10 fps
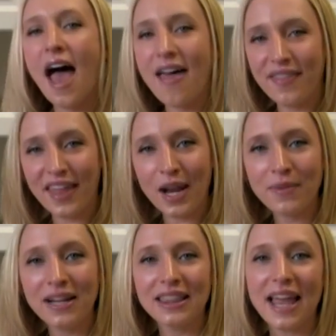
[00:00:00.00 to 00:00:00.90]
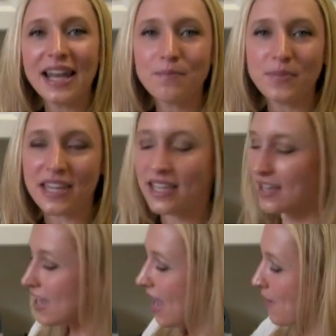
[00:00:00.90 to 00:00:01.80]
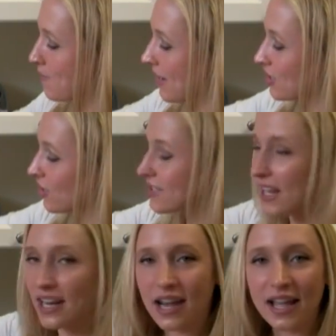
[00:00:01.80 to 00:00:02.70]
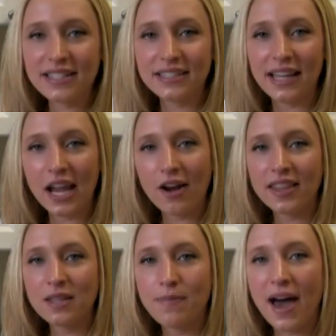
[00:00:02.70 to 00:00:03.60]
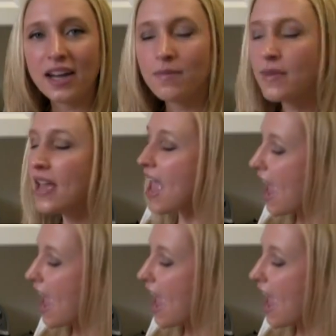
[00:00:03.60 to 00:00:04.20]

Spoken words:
and then I'm going to let it be and make sure it's got a nice layer on the bottom,